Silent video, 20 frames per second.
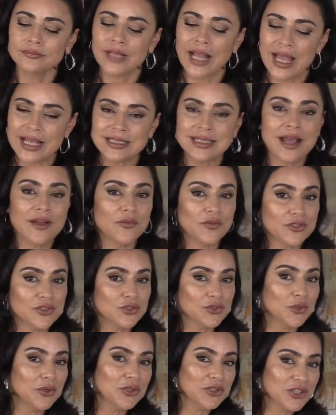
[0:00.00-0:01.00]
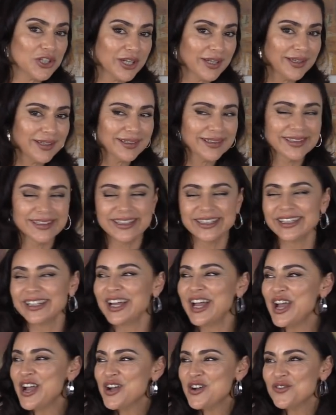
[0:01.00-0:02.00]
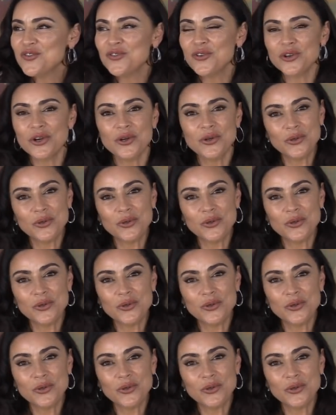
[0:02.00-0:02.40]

as I was searching for a